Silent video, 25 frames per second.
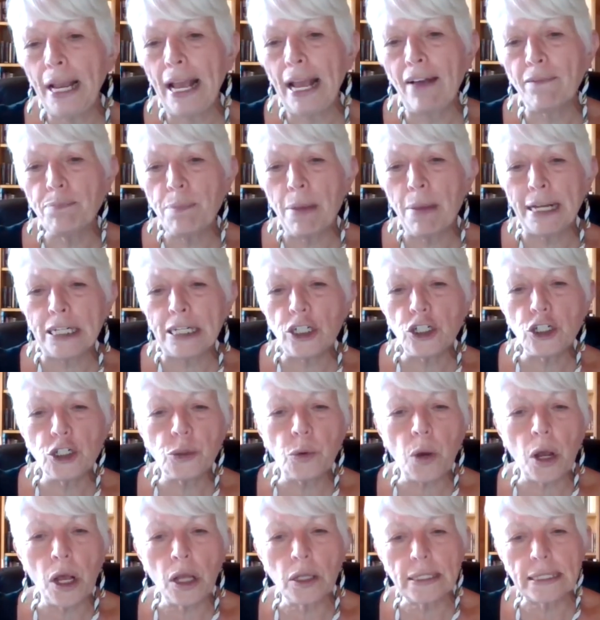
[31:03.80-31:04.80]
we have managed
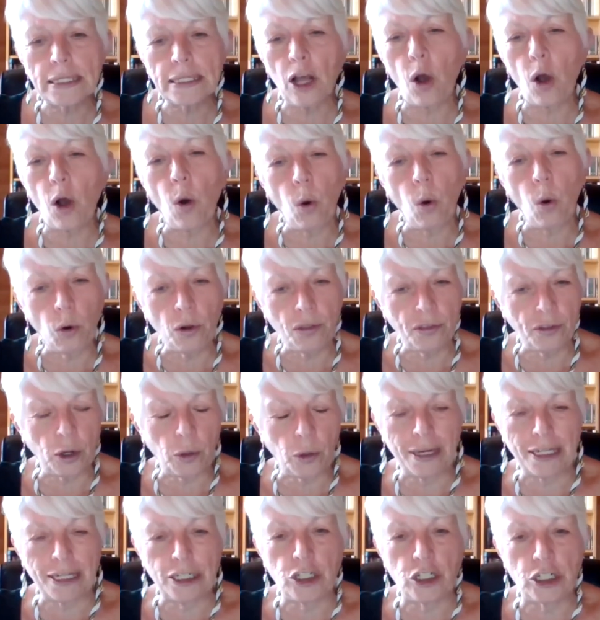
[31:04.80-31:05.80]
to answer all of the
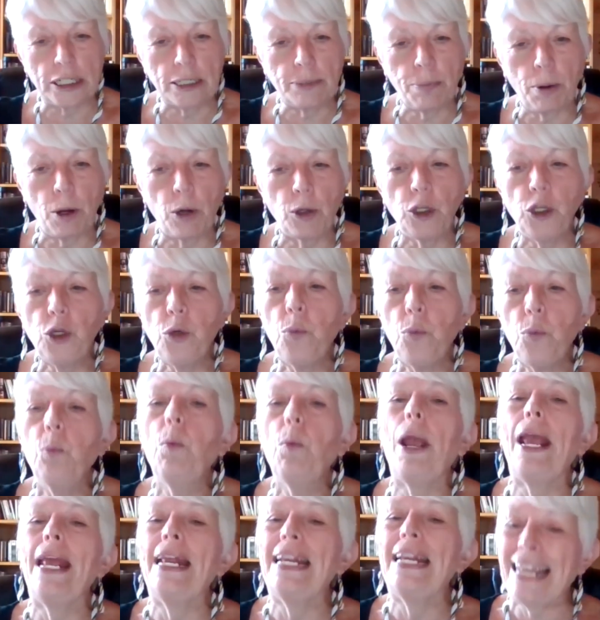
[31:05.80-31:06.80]
questions, but
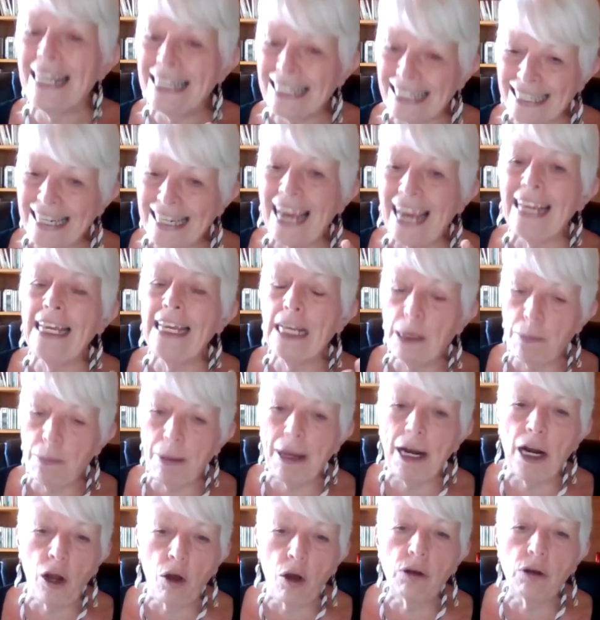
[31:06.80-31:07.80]
it is taking a
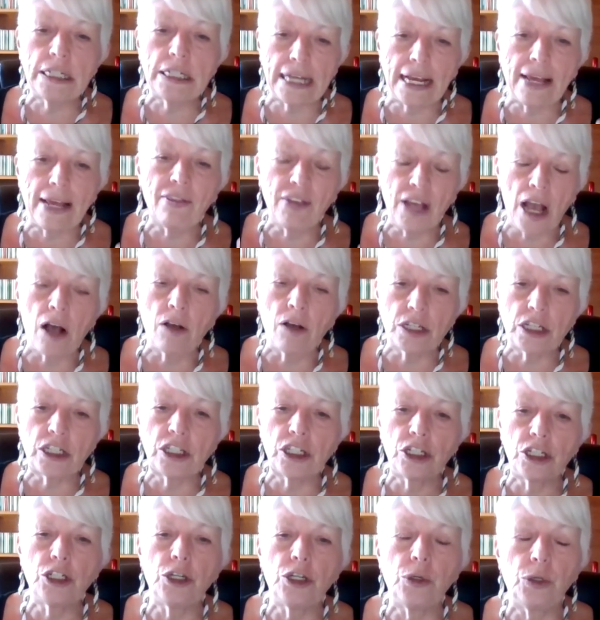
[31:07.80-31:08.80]
bit longer to get the
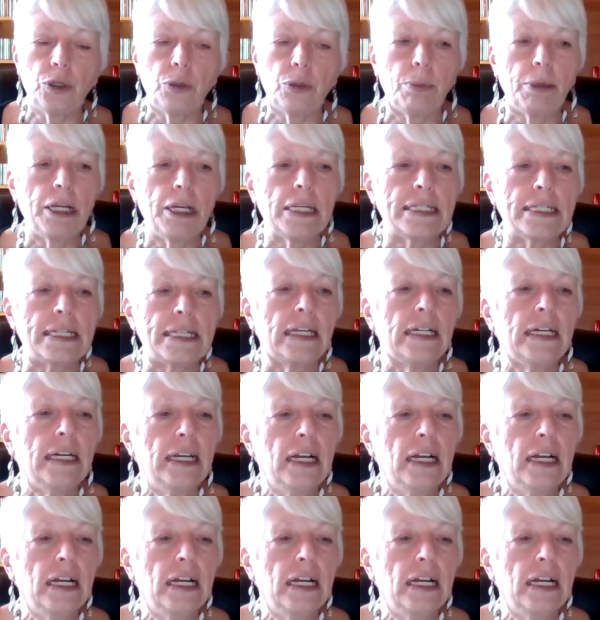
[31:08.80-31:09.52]
answers to you, because